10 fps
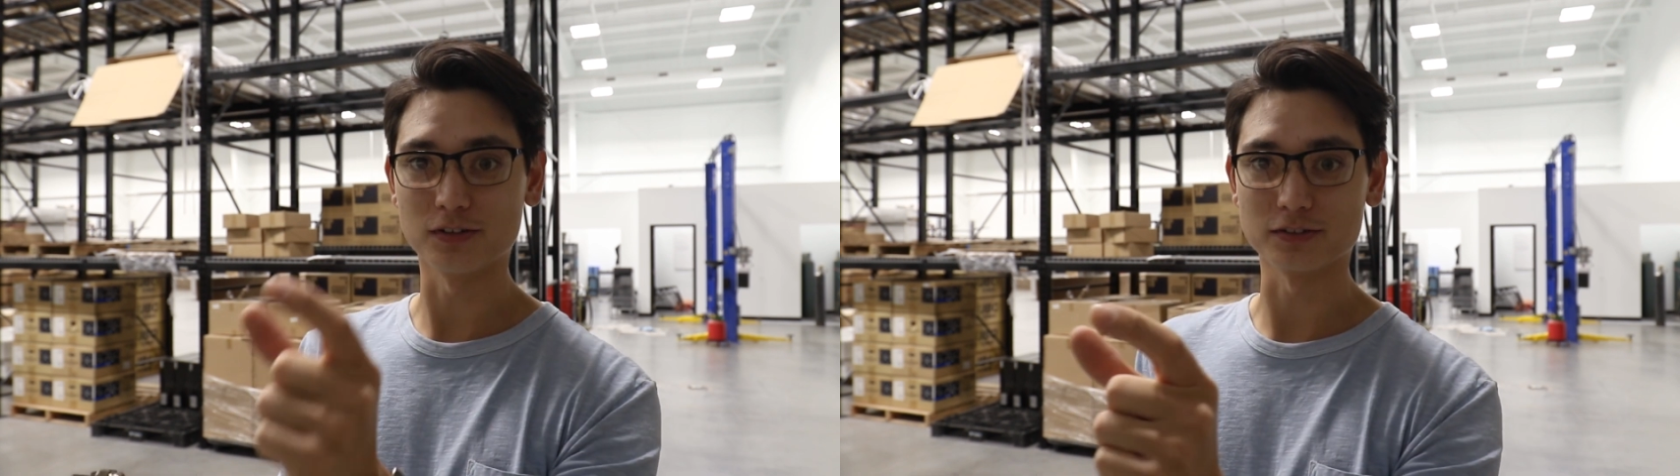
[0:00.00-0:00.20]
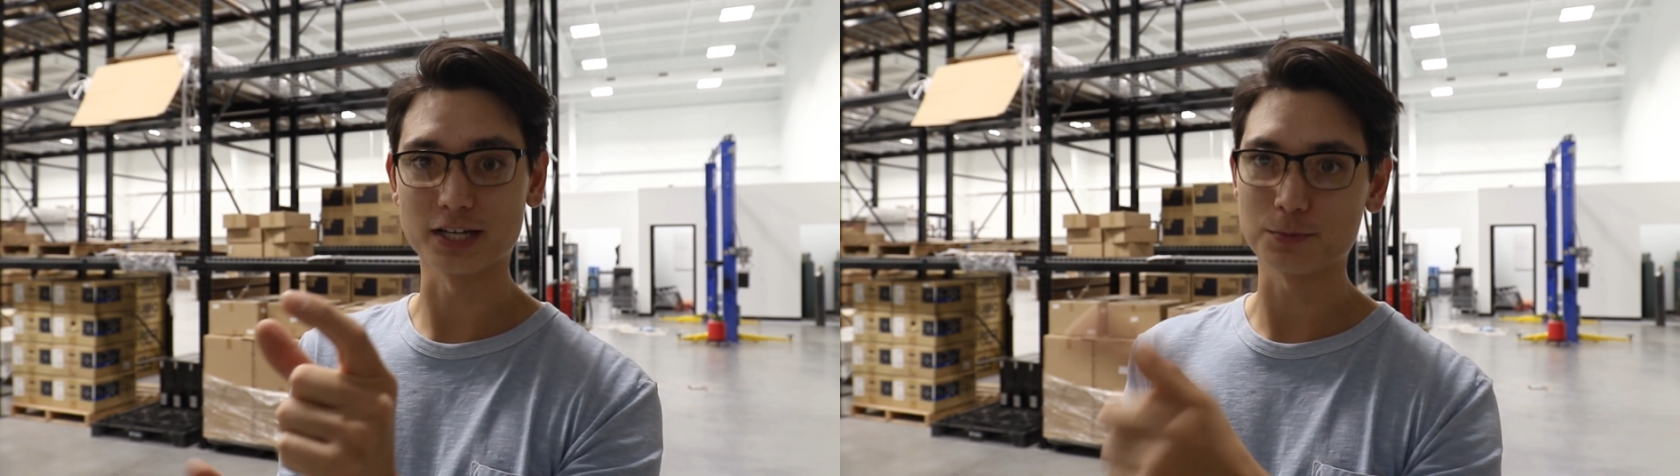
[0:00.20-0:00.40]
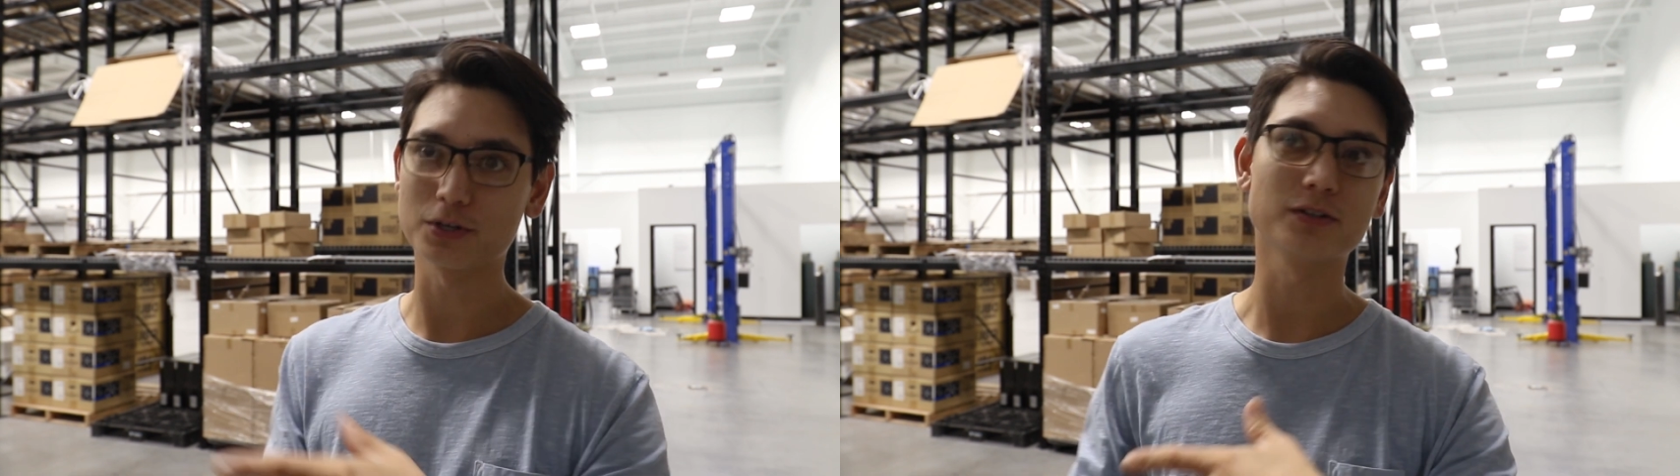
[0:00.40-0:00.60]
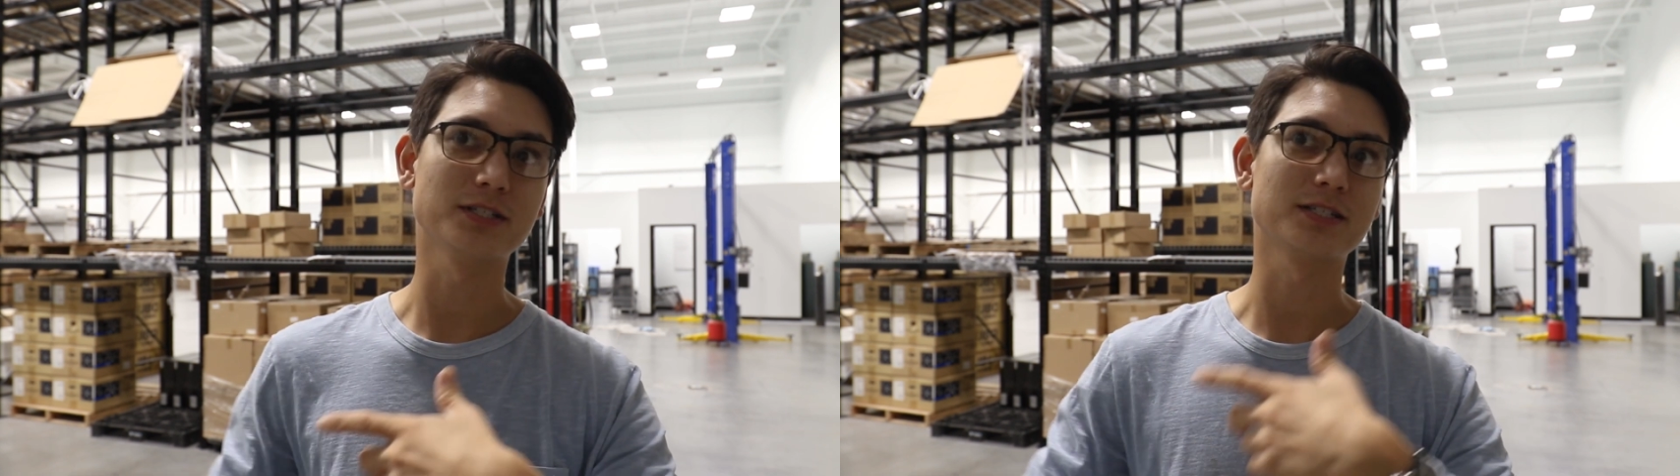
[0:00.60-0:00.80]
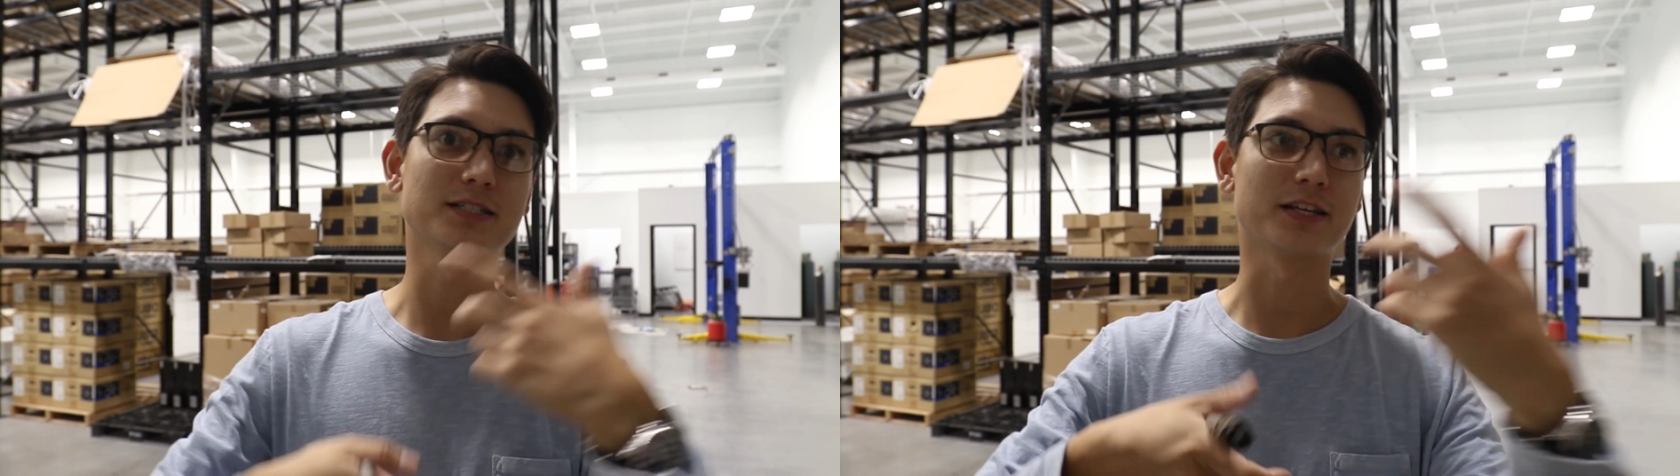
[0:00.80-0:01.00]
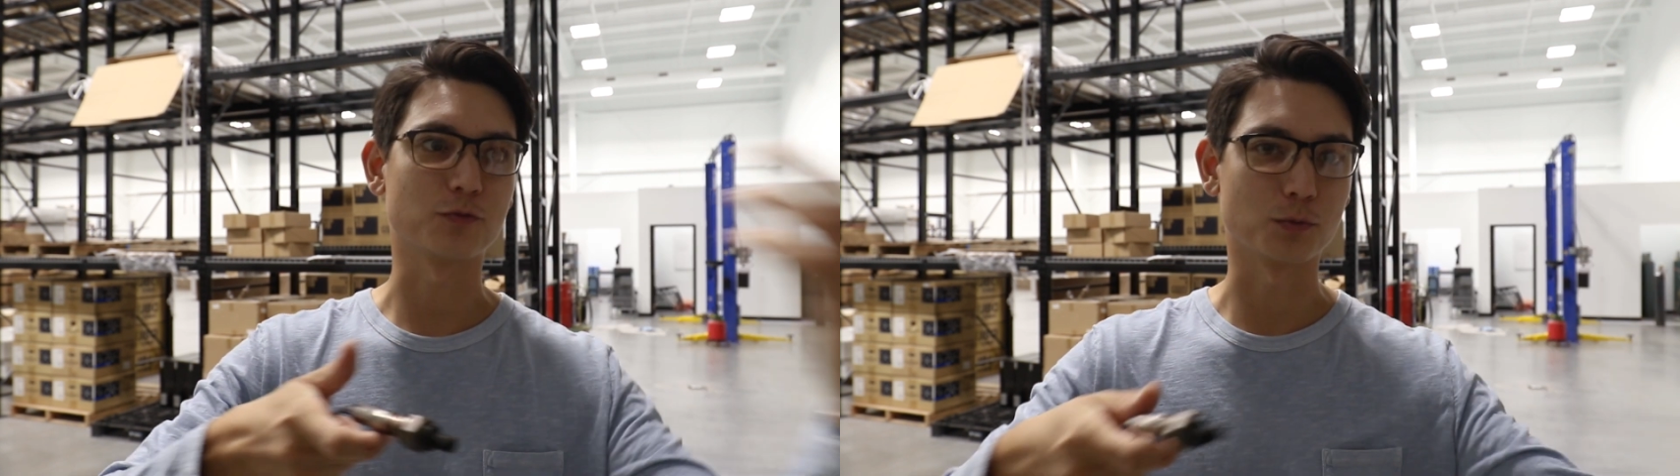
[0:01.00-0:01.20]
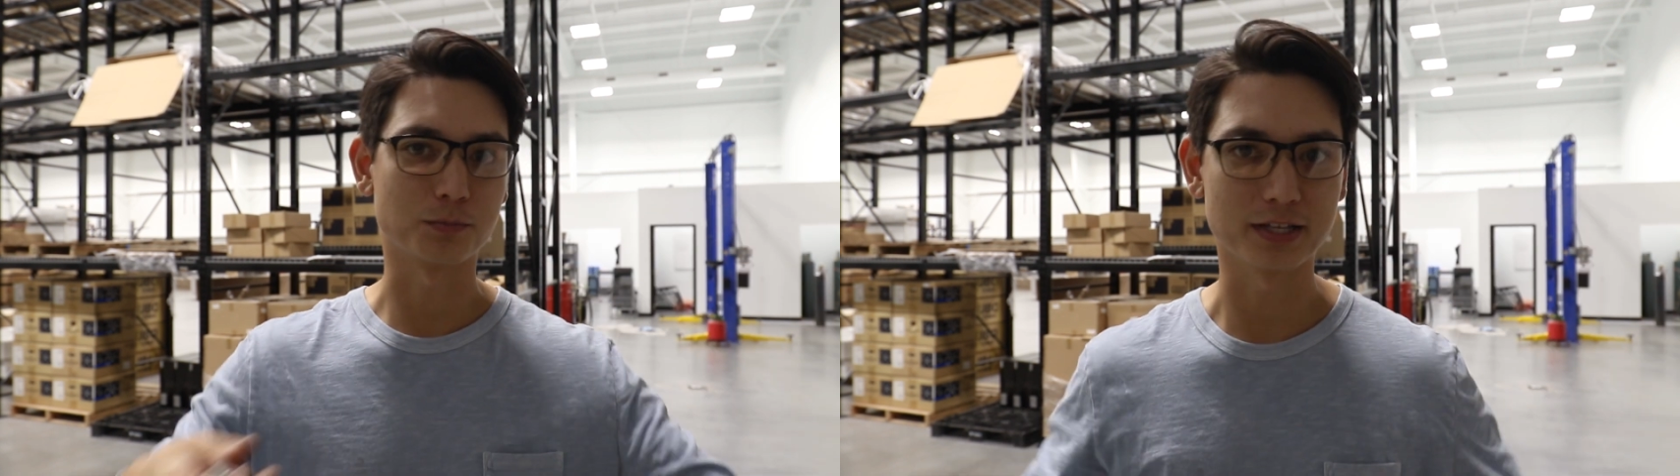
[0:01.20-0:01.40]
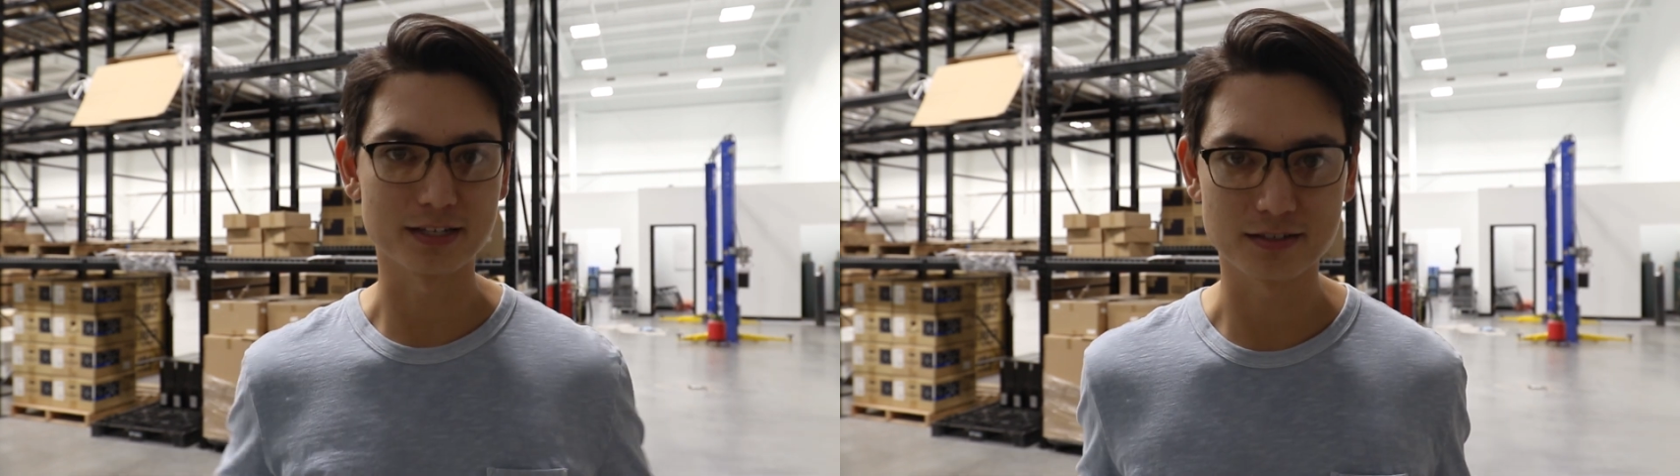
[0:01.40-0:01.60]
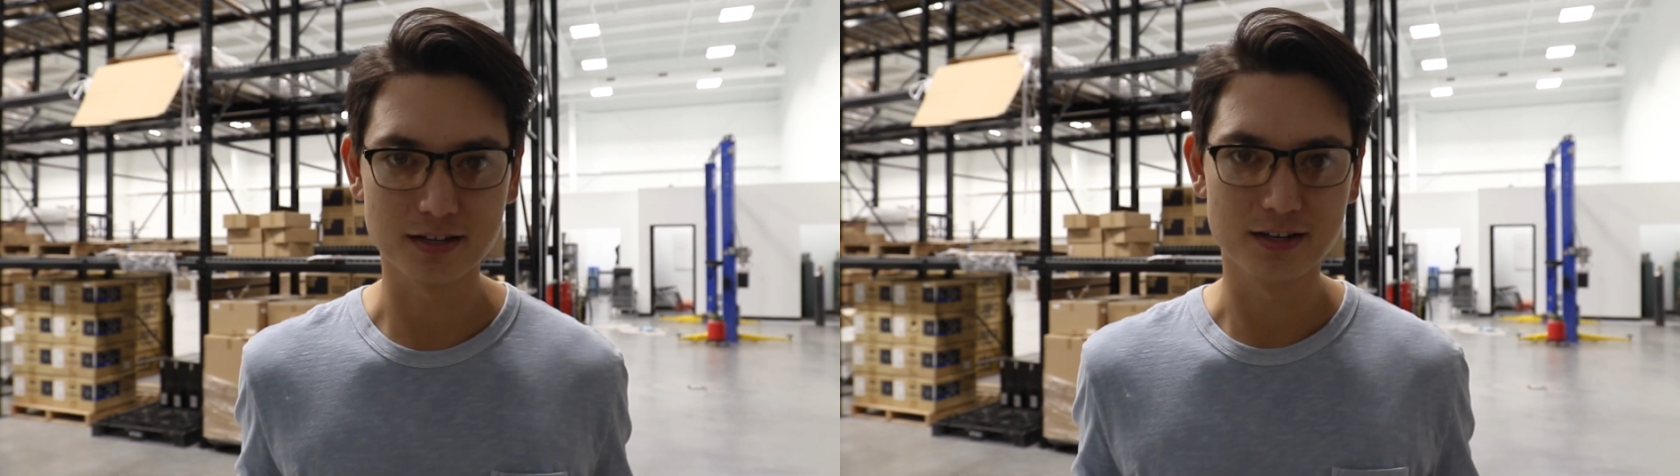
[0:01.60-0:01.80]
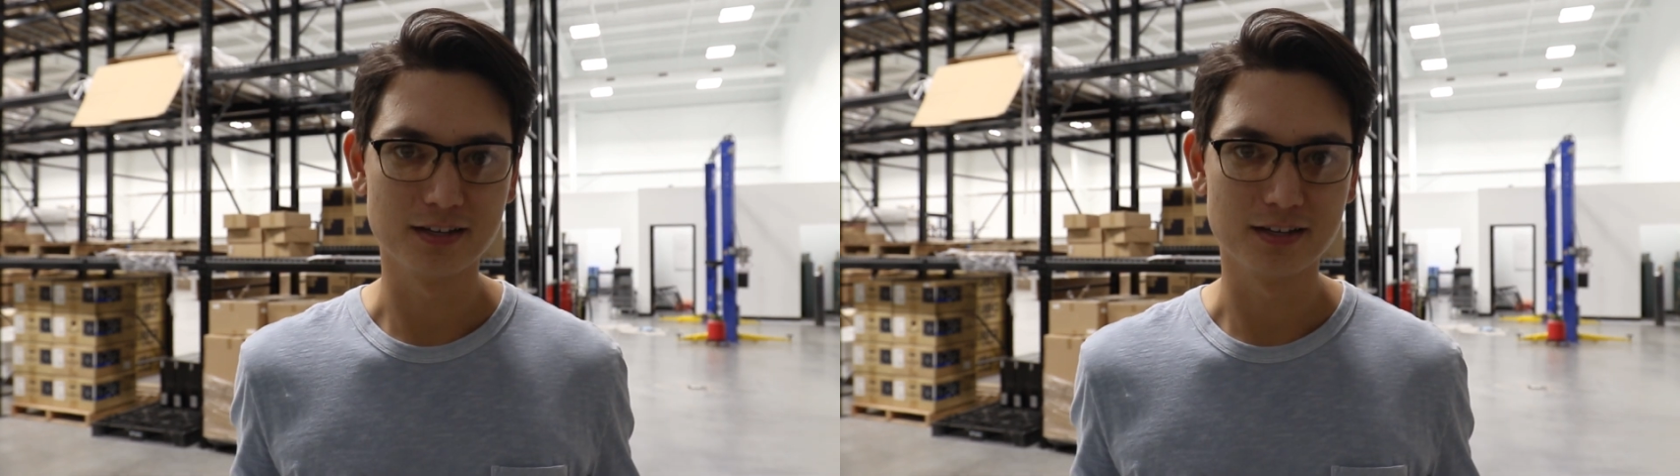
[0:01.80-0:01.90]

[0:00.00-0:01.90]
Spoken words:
a long time ago, and since they've replaced